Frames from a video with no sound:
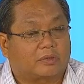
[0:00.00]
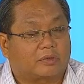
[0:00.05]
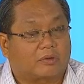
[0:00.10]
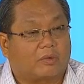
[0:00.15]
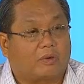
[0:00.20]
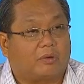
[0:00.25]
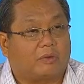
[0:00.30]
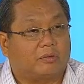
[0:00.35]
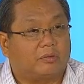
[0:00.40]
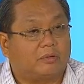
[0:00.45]

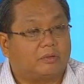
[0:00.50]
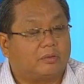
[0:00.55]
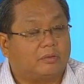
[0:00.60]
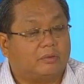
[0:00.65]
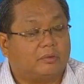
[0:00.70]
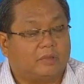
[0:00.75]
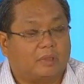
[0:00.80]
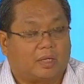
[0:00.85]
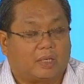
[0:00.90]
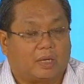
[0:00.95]
called.
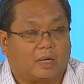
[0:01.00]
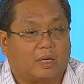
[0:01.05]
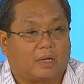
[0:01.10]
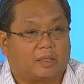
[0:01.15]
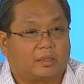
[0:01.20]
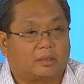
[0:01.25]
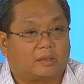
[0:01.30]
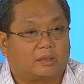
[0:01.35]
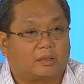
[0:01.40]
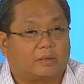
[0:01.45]

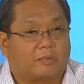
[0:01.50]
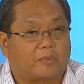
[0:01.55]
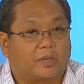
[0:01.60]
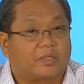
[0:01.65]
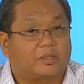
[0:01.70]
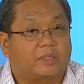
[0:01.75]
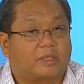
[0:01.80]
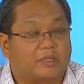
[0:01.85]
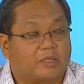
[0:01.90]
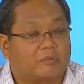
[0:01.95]
The
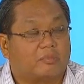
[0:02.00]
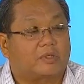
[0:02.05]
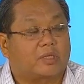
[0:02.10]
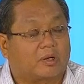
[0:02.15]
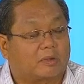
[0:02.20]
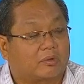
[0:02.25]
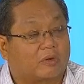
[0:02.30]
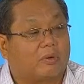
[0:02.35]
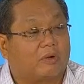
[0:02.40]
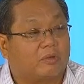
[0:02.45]
President
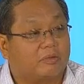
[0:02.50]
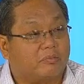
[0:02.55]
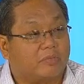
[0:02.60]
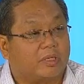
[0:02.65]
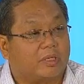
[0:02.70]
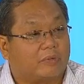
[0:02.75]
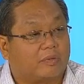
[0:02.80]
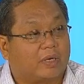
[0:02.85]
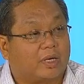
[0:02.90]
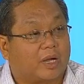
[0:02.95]
himself called
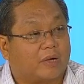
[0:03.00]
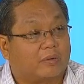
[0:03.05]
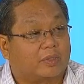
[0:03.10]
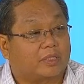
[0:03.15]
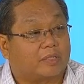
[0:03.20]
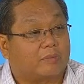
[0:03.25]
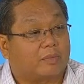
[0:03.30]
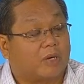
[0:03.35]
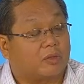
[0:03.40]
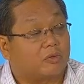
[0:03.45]
me when I
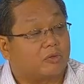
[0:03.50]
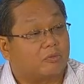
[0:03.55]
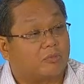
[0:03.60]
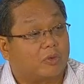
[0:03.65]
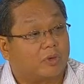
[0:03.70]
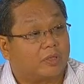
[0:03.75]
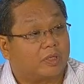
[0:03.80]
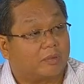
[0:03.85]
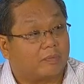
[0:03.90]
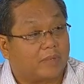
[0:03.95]
was about to
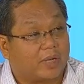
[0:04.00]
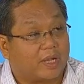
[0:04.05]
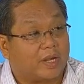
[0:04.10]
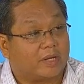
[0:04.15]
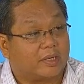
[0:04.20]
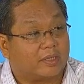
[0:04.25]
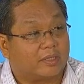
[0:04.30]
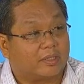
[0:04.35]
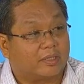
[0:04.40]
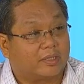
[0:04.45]
board the
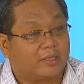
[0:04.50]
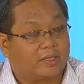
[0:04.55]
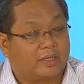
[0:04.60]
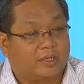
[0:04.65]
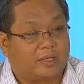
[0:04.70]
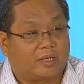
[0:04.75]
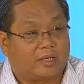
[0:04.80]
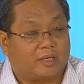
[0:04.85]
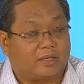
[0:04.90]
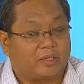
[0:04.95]
plane,
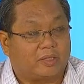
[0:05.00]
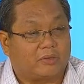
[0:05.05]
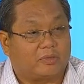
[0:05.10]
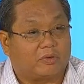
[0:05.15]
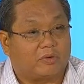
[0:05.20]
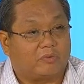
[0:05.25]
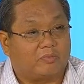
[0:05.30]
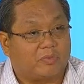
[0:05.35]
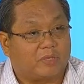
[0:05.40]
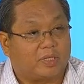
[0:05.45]
and he
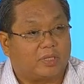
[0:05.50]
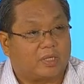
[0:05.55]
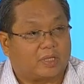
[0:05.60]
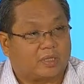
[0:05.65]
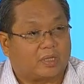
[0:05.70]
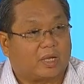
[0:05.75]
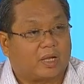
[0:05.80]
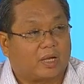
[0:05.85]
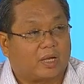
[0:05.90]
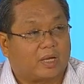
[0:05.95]
told me
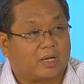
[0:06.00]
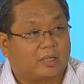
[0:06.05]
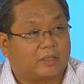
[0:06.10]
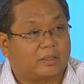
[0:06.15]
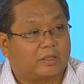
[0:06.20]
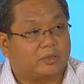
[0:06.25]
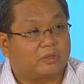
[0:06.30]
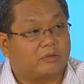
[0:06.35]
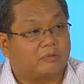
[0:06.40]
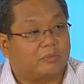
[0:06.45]
that
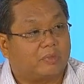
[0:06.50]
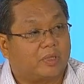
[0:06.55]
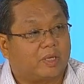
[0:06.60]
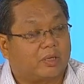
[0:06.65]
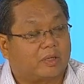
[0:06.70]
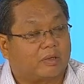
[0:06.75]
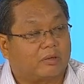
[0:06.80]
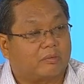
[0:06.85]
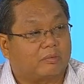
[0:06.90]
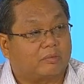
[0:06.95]
there should be
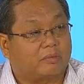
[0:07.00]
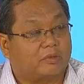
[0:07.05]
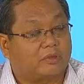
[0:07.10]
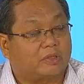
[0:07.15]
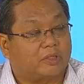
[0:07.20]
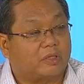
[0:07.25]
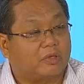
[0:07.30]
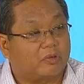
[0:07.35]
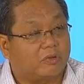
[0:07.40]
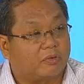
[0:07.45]
a
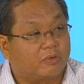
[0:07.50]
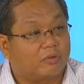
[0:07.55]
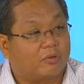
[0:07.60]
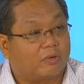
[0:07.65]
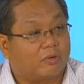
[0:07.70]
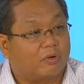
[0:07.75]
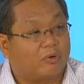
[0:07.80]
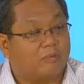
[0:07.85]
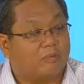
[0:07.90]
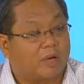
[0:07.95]
secure
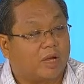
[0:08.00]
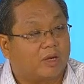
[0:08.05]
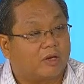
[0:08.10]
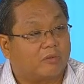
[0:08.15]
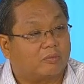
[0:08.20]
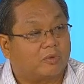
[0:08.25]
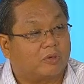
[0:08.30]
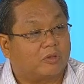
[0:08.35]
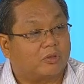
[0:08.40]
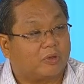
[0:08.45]
all
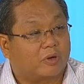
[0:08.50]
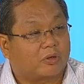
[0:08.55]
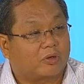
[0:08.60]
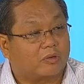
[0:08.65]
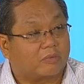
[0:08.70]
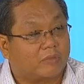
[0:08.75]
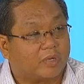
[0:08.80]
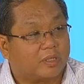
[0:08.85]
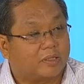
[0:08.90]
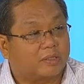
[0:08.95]
valuable
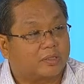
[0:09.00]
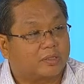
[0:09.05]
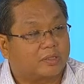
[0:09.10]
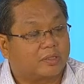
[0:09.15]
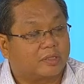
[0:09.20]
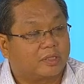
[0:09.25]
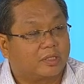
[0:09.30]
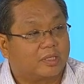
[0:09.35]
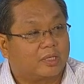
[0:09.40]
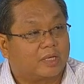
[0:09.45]

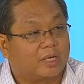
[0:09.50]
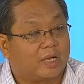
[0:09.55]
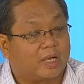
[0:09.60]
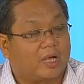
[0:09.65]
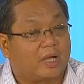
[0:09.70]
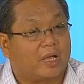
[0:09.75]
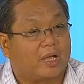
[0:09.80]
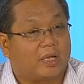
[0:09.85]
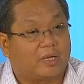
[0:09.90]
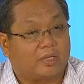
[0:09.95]
documents
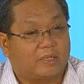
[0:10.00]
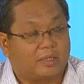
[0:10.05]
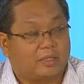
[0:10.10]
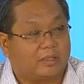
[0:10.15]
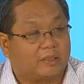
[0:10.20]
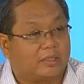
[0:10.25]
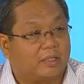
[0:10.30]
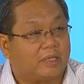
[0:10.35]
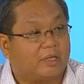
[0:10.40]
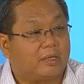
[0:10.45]

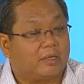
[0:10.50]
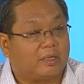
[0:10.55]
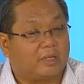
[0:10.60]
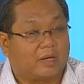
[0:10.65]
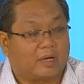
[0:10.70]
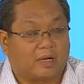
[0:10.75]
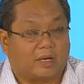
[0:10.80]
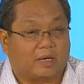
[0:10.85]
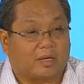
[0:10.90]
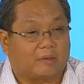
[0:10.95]
and
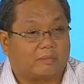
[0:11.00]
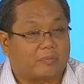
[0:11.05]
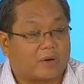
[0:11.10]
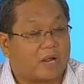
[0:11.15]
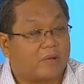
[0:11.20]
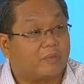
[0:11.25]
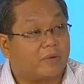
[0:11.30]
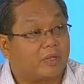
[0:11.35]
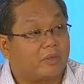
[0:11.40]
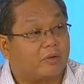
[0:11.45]
the
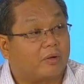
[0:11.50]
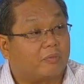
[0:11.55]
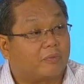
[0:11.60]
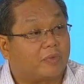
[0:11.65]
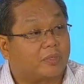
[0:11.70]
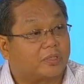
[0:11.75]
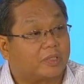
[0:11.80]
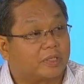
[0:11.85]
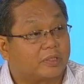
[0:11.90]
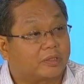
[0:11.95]
private
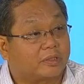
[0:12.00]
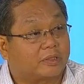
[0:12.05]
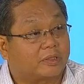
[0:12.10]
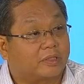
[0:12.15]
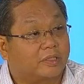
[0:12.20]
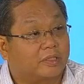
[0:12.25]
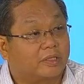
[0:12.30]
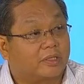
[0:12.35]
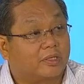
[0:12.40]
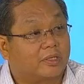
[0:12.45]
offices
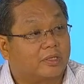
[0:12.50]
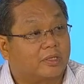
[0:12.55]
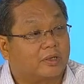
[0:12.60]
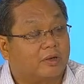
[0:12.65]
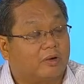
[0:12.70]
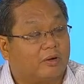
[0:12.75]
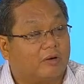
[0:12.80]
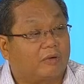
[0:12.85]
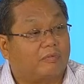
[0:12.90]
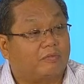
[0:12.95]

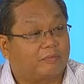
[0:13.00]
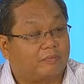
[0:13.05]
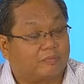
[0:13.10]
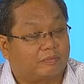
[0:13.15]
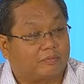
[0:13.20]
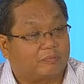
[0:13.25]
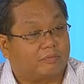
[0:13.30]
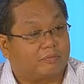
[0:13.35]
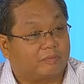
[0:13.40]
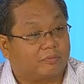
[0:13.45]
of
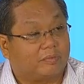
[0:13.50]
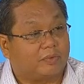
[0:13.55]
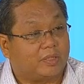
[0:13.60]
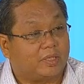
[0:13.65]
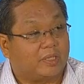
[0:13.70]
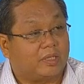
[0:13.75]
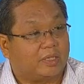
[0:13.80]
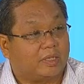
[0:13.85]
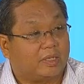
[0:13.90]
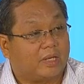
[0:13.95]

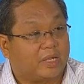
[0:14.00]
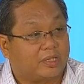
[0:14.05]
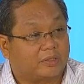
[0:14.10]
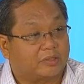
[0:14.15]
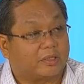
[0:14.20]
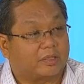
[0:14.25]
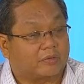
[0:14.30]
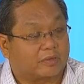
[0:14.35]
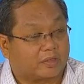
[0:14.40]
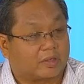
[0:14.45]
the
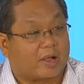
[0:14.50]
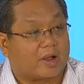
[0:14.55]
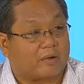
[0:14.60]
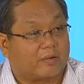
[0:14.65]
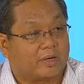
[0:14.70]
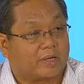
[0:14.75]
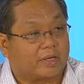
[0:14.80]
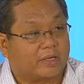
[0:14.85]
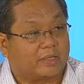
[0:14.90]
late Secretary.